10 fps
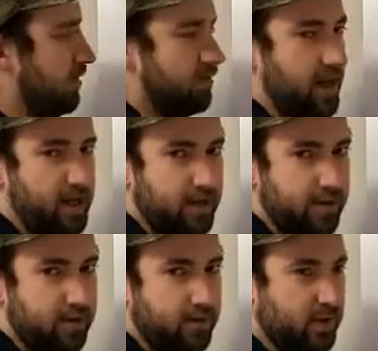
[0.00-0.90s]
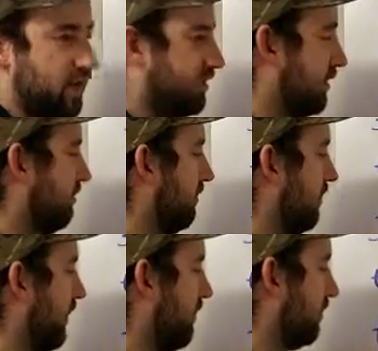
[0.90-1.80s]
that angular velocity we
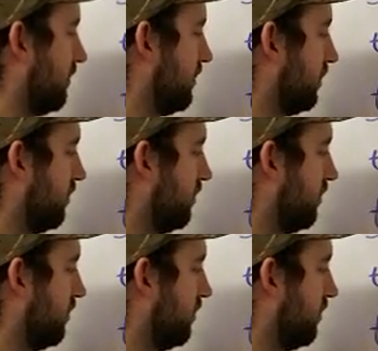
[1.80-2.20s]
found, which is